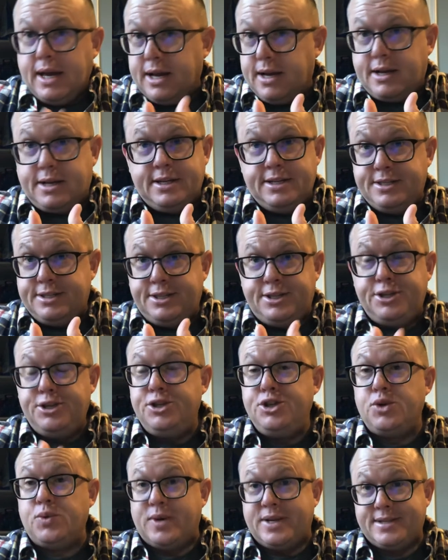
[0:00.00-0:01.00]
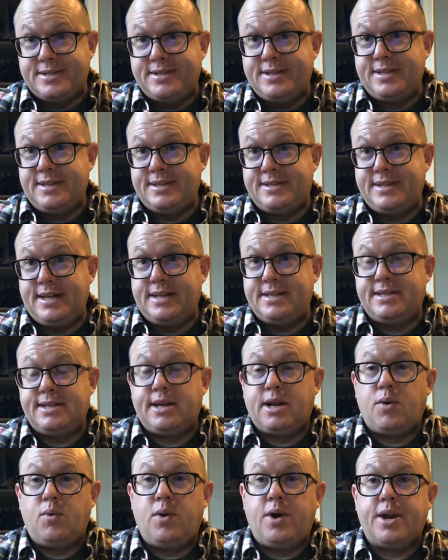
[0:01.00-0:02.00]
continuous in the sense that
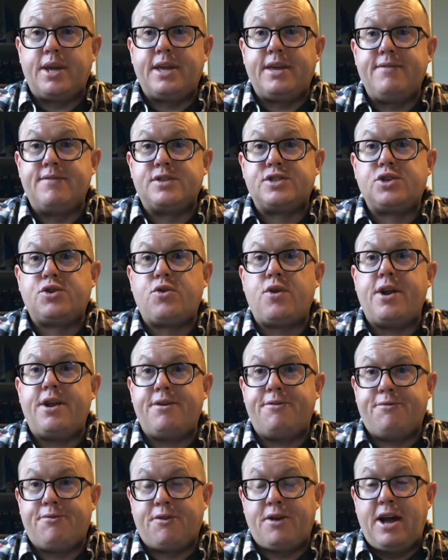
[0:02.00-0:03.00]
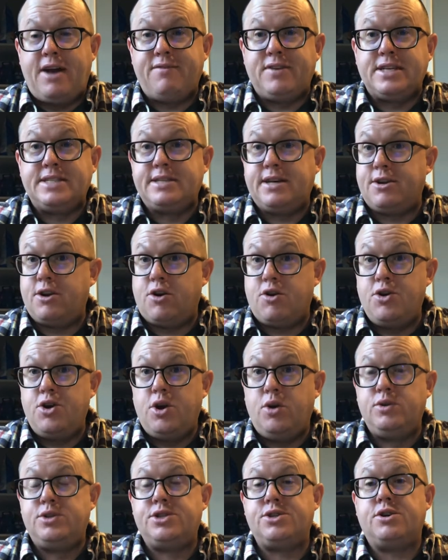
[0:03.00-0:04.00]
I want to give us credit for having done our
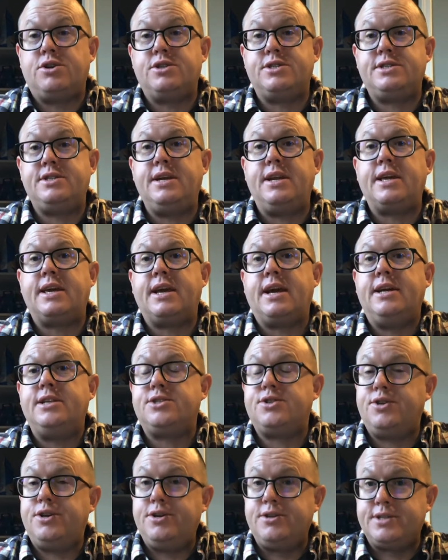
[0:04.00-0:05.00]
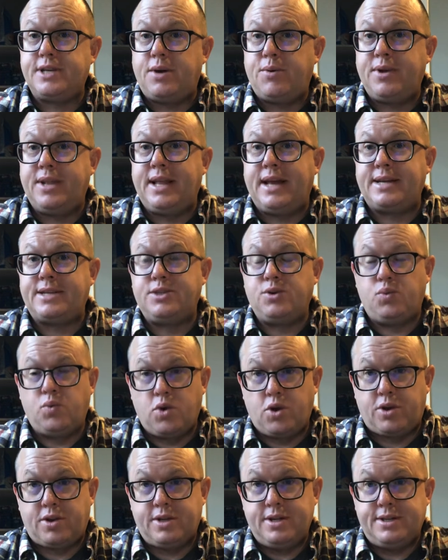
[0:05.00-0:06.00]
notes and our study guide. So here's how I'd like to
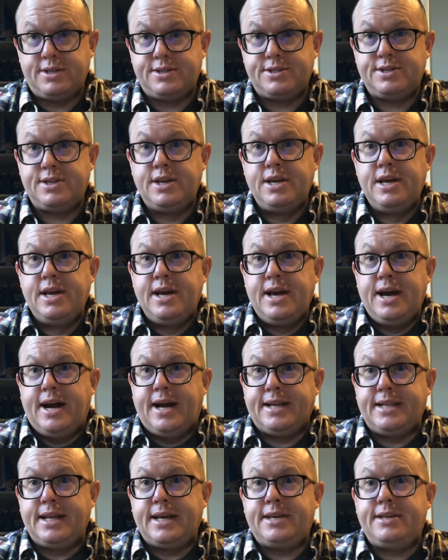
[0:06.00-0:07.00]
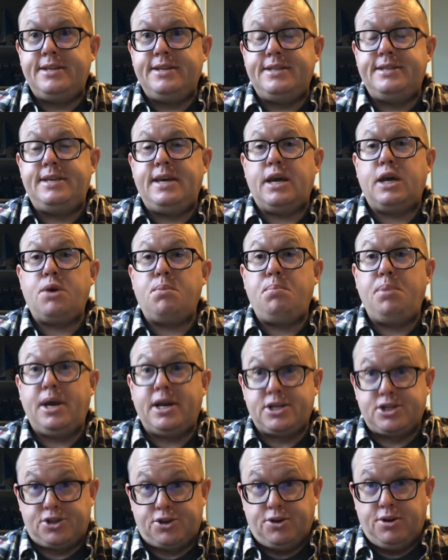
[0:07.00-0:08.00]
work this. I'd like you to take a
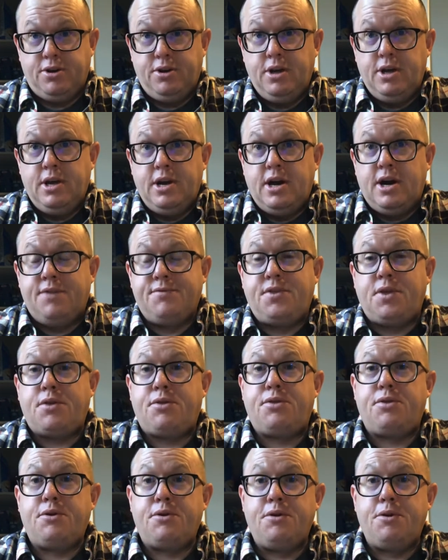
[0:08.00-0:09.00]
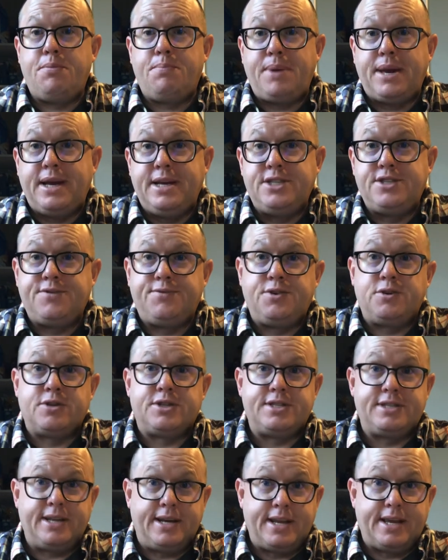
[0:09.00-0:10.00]
picture of the third page of your
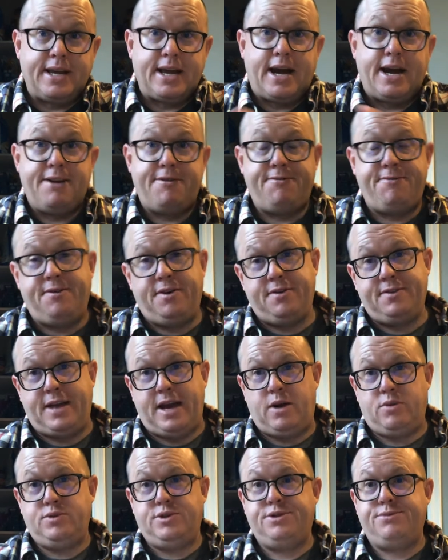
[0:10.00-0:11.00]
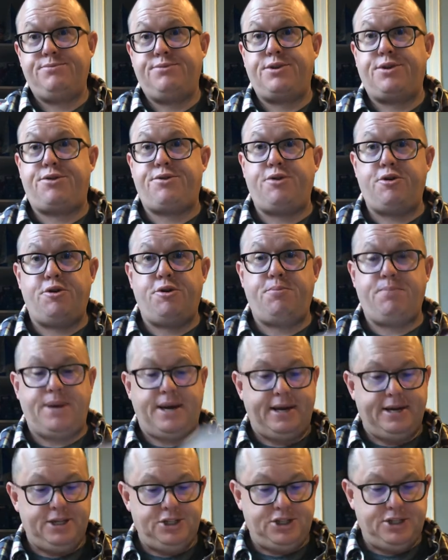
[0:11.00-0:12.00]
study guide filled out. The third
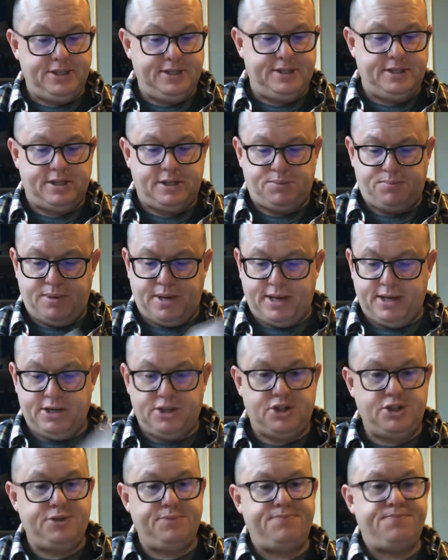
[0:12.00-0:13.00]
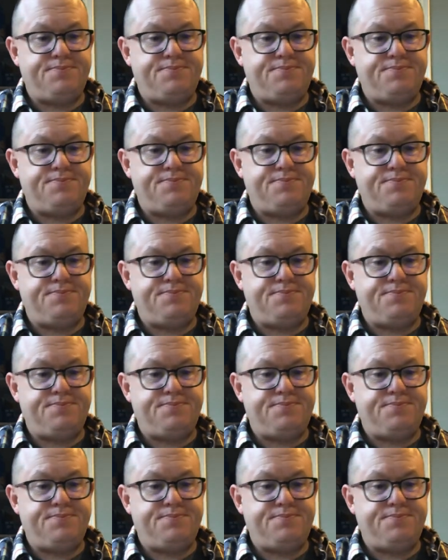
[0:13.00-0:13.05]
page is this page.